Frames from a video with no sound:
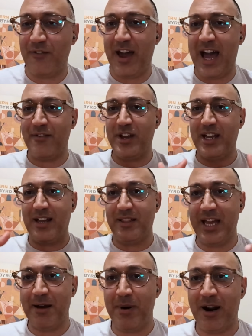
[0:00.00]
of
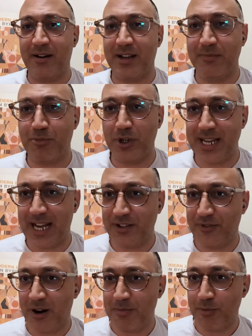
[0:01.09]
having the American
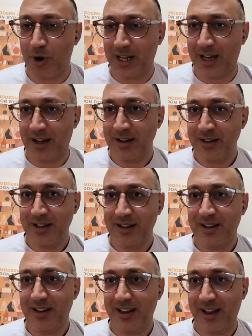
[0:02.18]
protective umbrella,
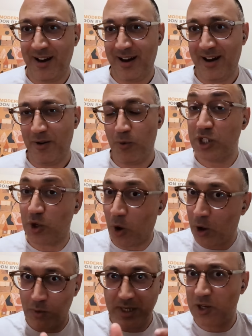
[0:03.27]
which
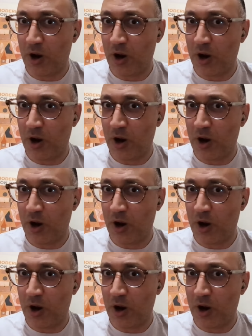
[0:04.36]
we